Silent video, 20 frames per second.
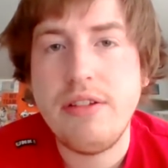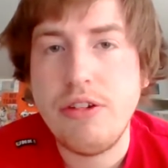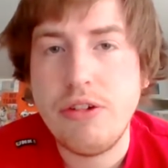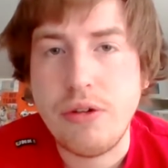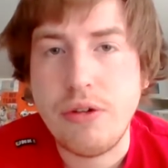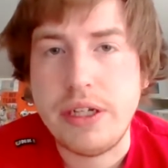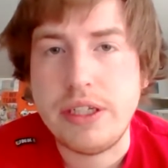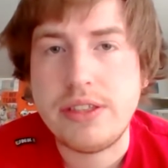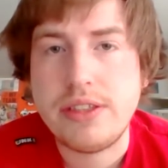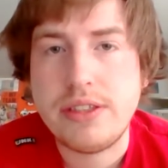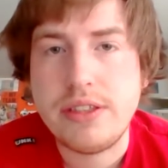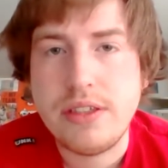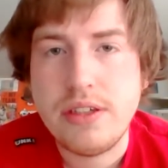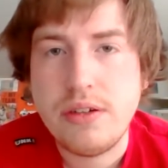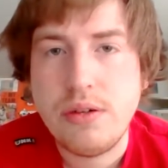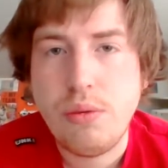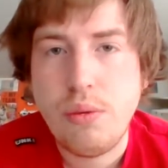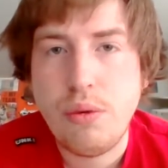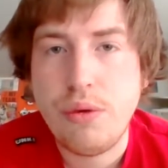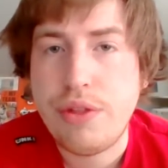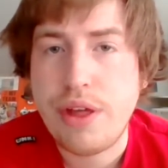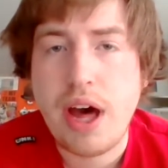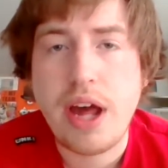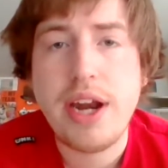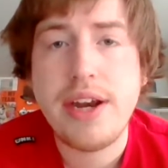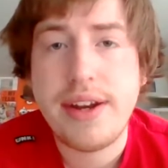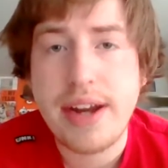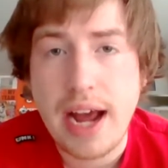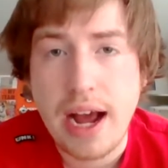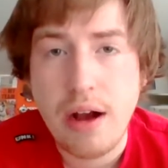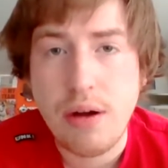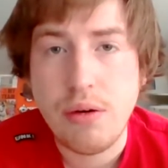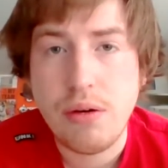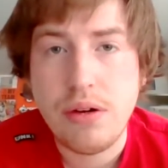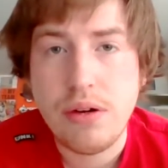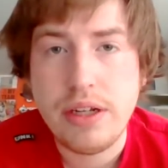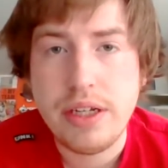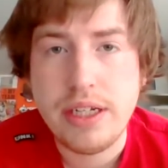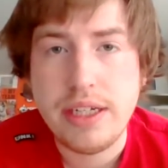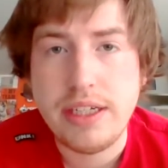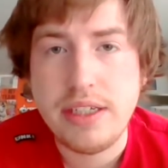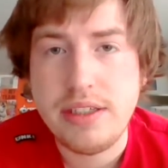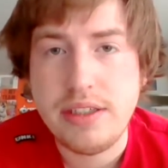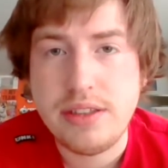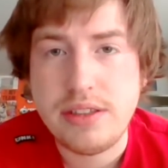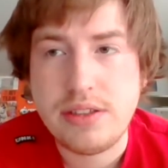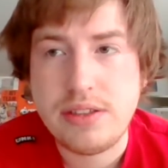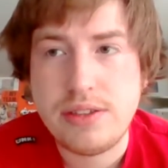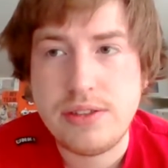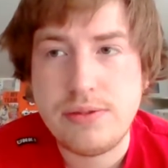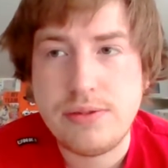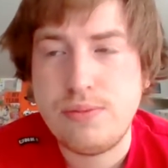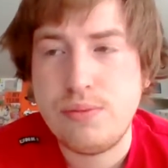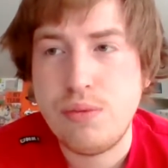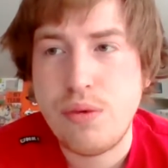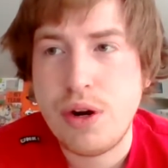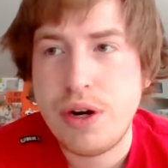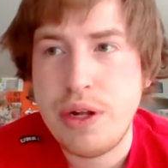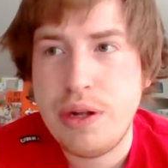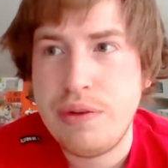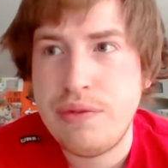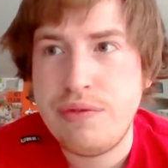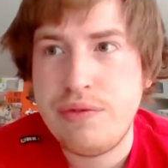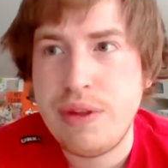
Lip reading: Louis, without a doubt, is one of